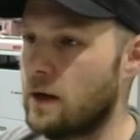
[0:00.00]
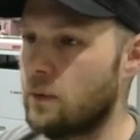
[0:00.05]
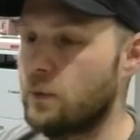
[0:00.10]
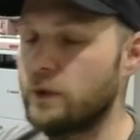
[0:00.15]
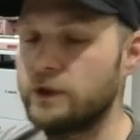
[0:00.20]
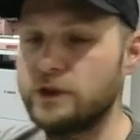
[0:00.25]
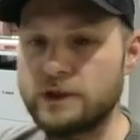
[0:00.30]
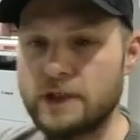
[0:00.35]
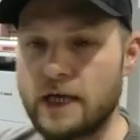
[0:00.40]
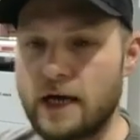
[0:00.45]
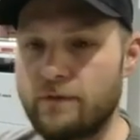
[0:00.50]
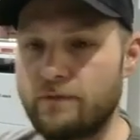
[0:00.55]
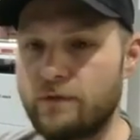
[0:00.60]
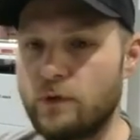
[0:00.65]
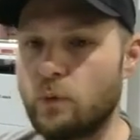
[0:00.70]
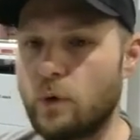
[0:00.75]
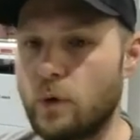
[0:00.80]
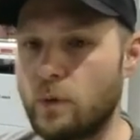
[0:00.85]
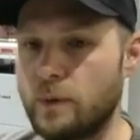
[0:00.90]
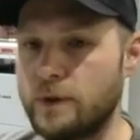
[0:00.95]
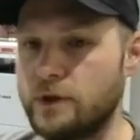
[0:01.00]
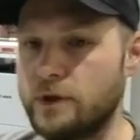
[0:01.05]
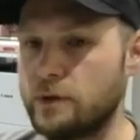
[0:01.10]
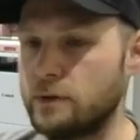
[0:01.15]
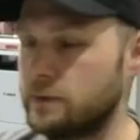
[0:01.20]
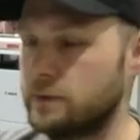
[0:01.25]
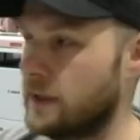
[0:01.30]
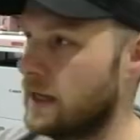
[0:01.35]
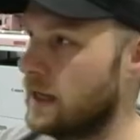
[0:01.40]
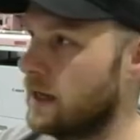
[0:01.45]
We just have you. What we do
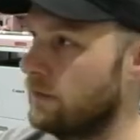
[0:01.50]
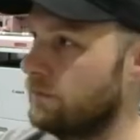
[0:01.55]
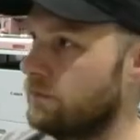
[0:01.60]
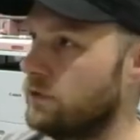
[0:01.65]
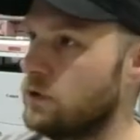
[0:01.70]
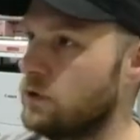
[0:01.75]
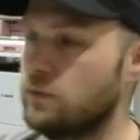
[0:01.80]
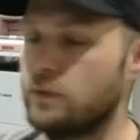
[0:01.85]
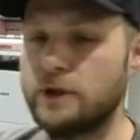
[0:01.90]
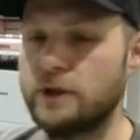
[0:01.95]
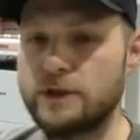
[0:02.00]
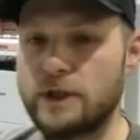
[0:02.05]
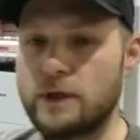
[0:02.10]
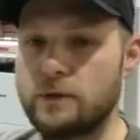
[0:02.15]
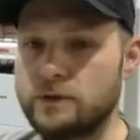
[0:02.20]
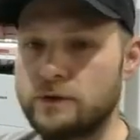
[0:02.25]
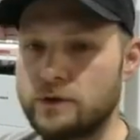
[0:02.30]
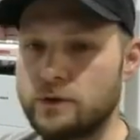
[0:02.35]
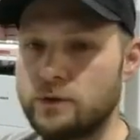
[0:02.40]
is we have you reach out